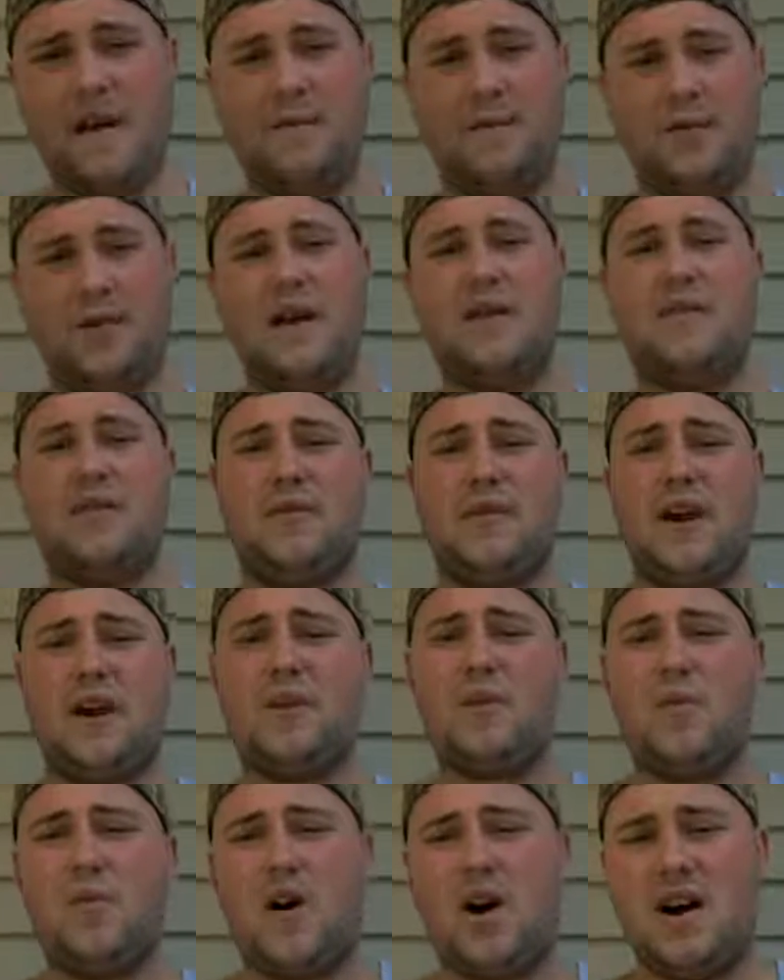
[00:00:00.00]
flavor
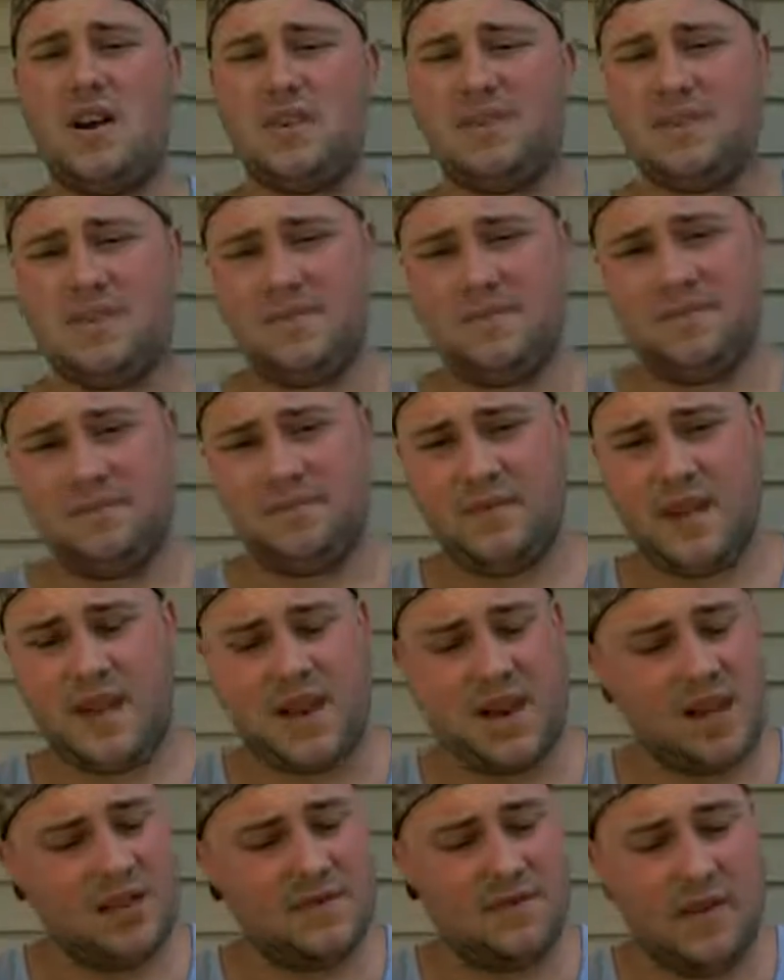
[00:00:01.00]
value wise,
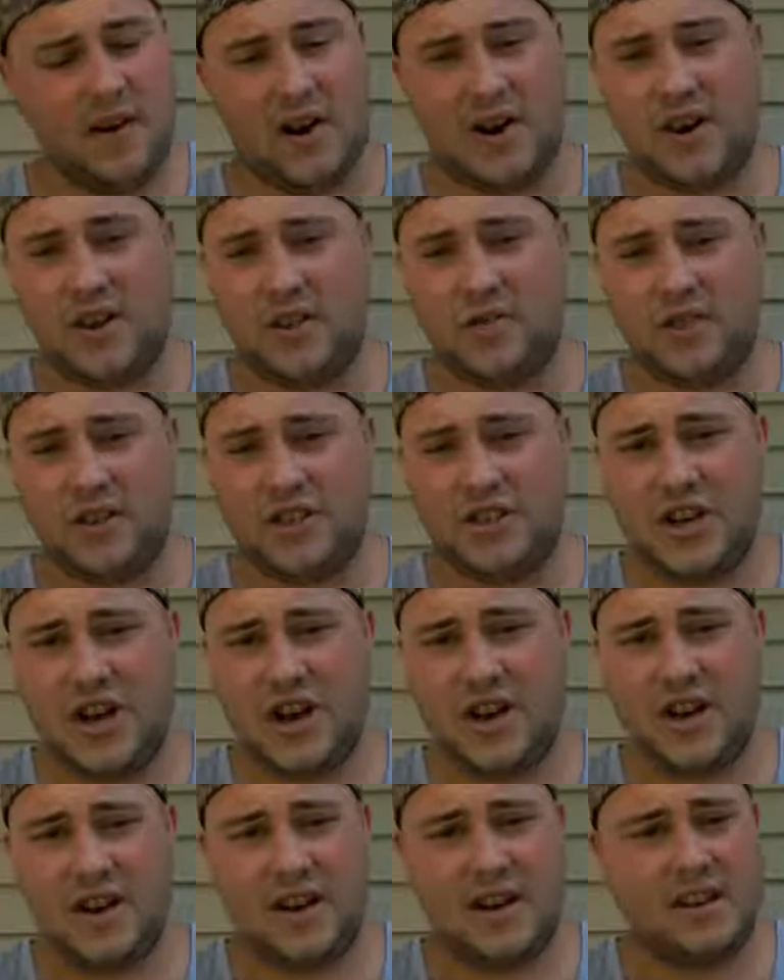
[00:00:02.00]
it's very good on
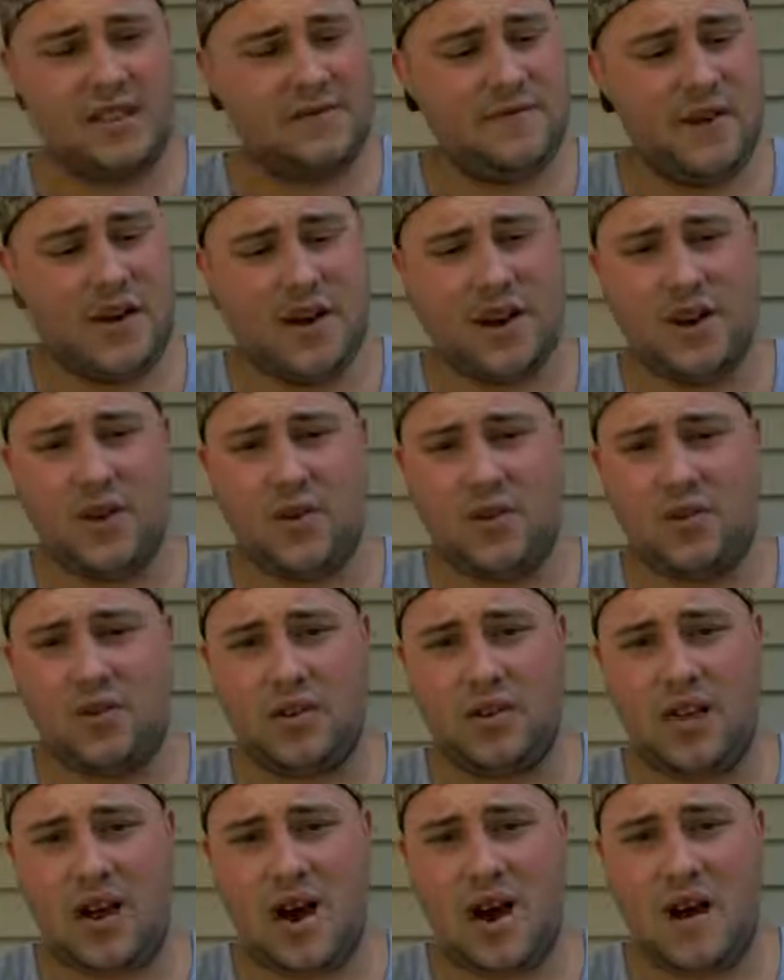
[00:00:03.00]
cherry, it's very good on the
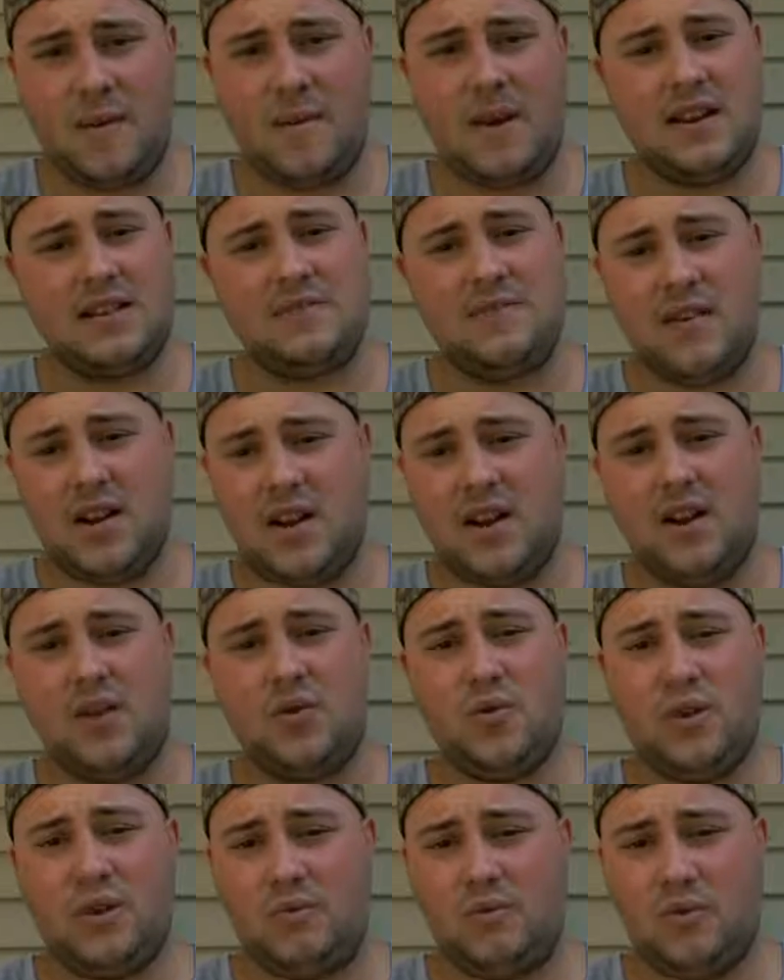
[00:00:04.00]
lime, and it's very good
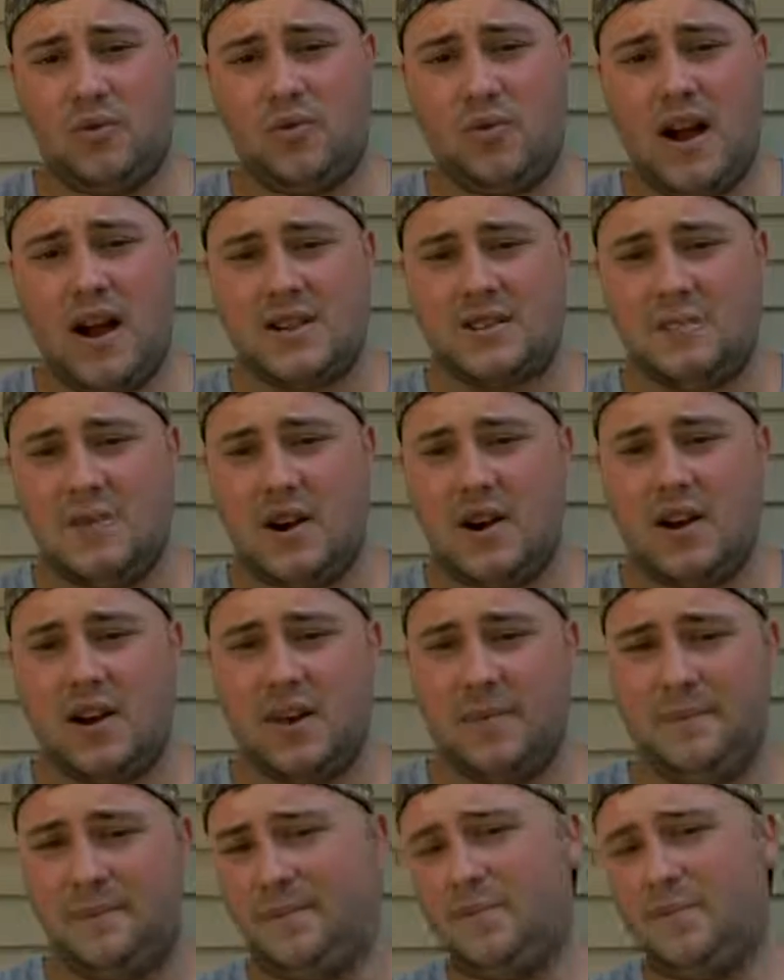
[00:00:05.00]
on the blue raspberry.